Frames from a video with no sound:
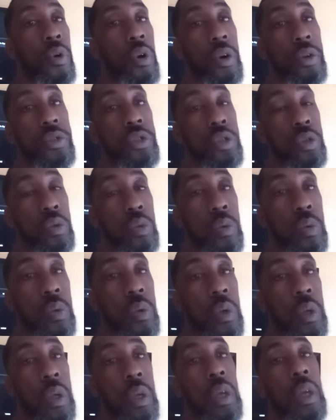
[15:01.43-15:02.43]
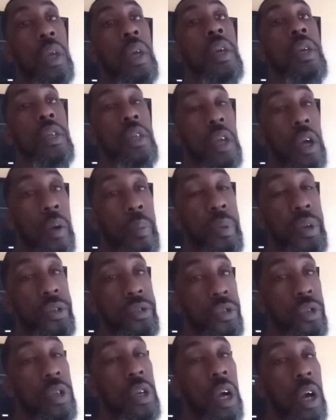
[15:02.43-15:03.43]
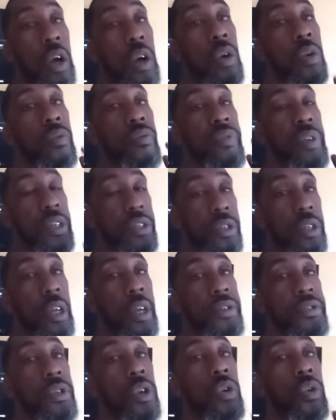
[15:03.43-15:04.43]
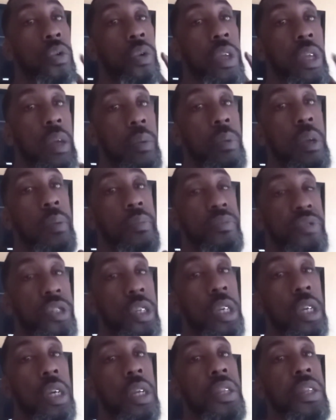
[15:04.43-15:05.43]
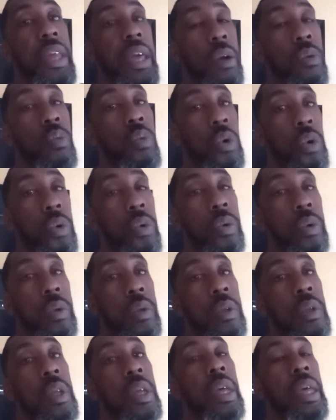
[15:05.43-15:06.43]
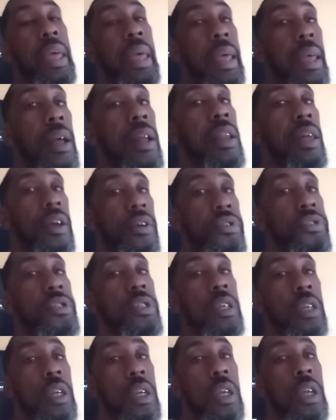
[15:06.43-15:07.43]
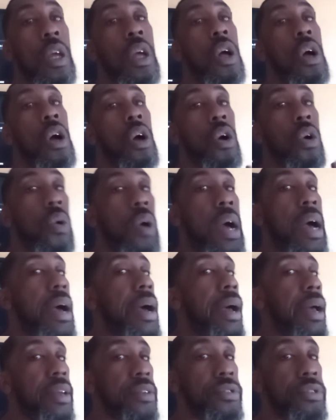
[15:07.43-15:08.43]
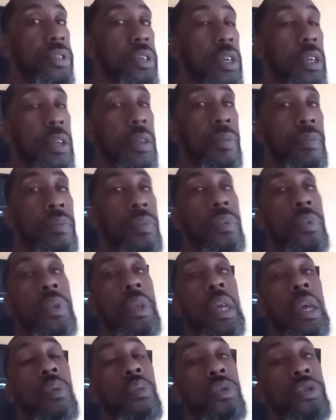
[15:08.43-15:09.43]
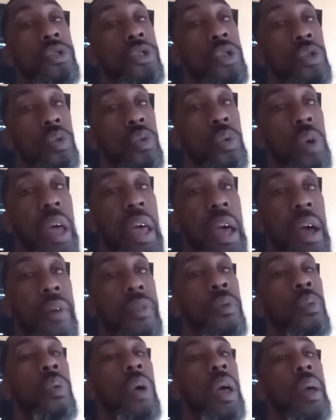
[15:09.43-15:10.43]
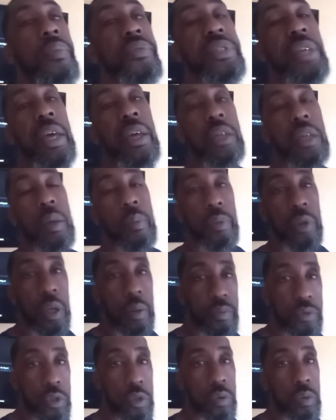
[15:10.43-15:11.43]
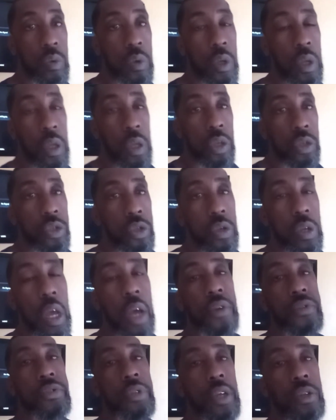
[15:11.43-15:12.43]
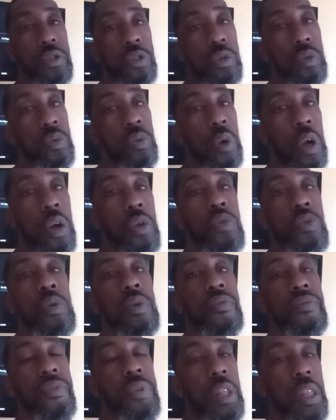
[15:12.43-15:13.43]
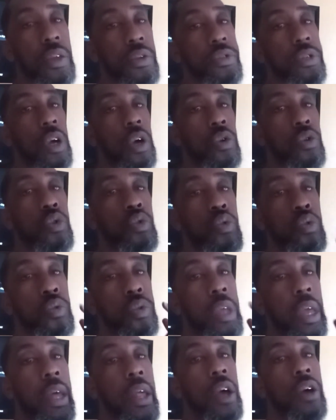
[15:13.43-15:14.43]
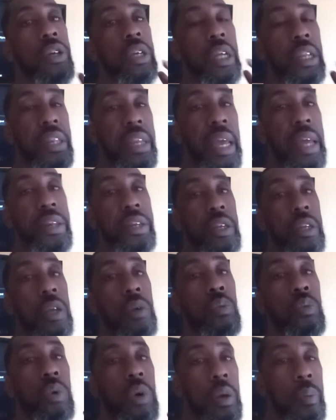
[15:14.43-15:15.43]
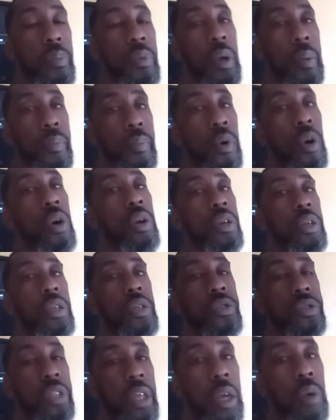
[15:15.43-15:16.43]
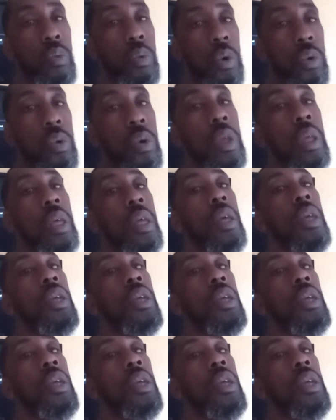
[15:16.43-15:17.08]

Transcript: for part two. Y'all make sure y'all visit us on MMG Network LLC on IG. And we soon have the website coming up too. So y'all stay tuned. All your affiliates, all you that are connecting and want to be a part of this network,